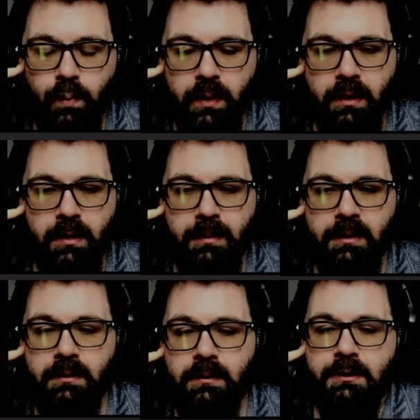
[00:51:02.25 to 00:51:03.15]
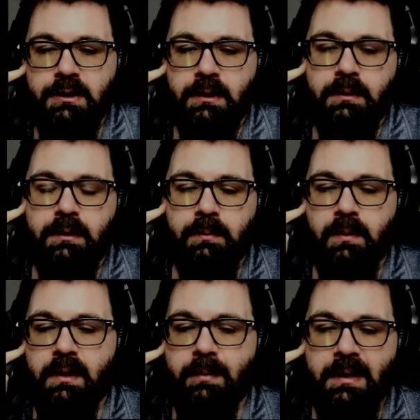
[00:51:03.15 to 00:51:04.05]
1 armor, and you're generally
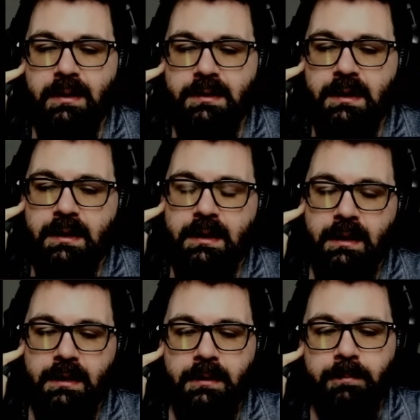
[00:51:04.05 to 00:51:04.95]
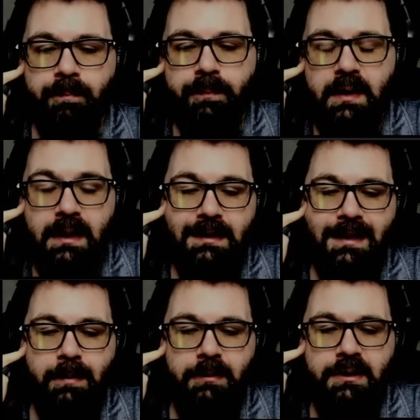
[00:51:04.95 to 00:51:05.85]
worried about taking 8
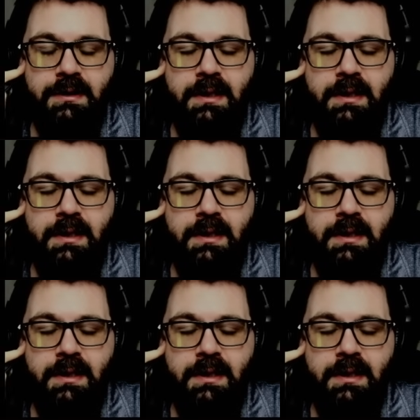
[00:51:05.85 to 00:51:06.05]
damage